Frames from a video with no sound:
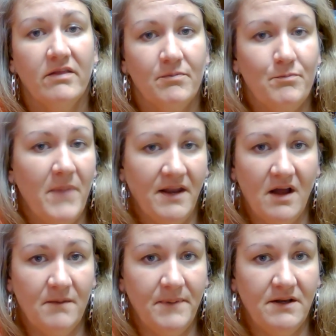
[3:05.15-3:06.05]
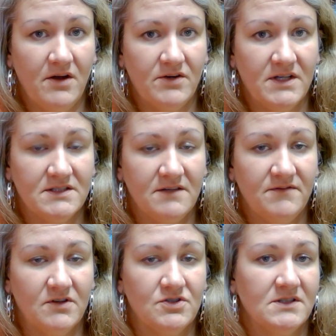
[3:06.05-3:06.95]
may not be noticed if
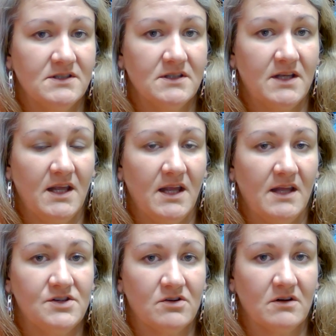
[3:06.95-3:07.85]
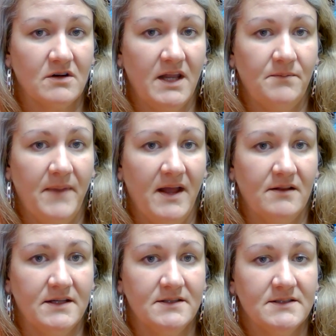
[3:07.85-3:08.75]
you're just looking at your end
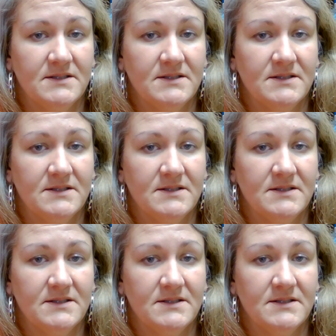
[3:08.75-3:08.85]
balance.